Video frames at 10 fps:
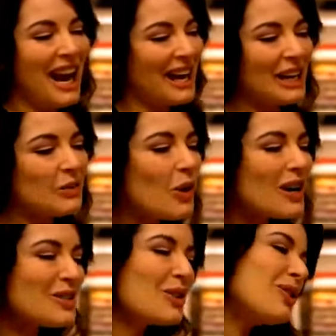And I've
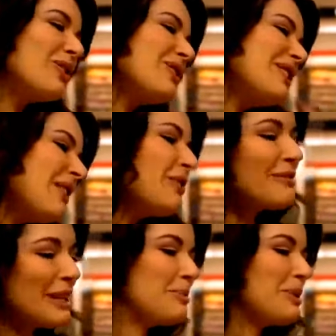worked on several
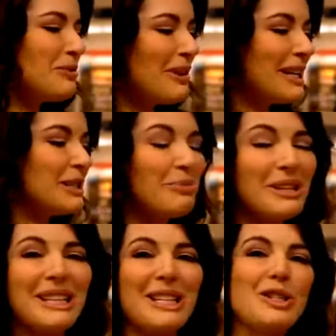recipes, really, to
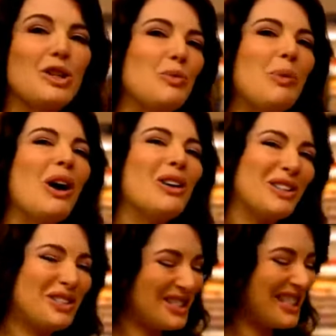bring these two
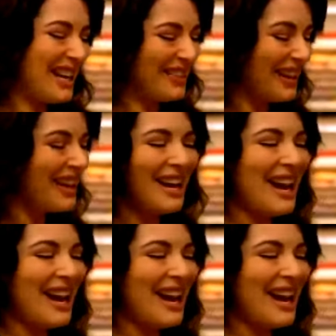partners together,